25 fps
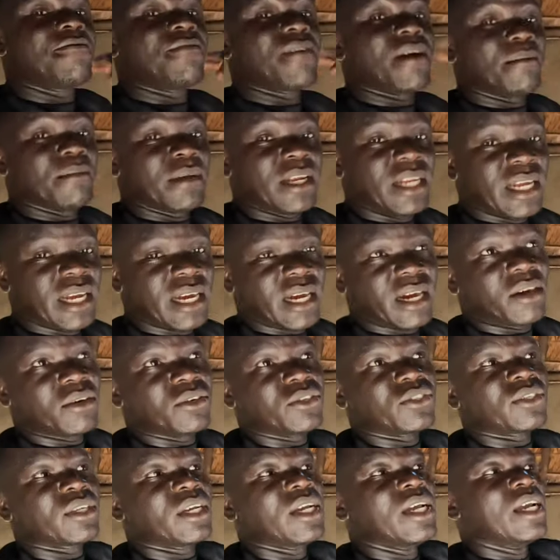family
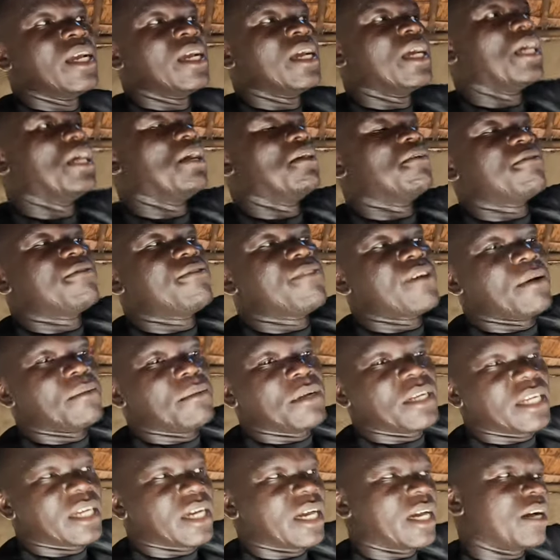house. A
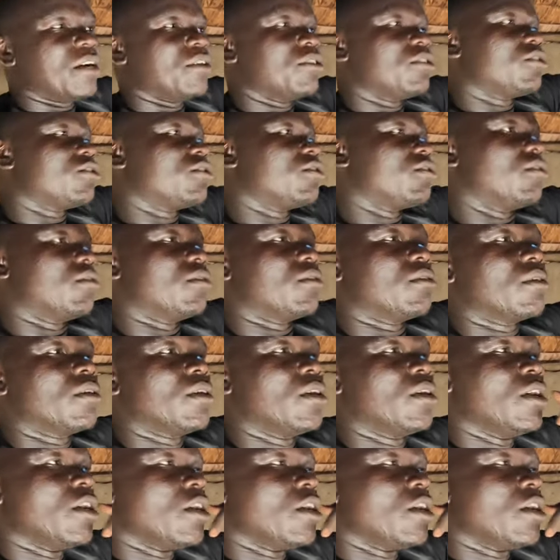family house. So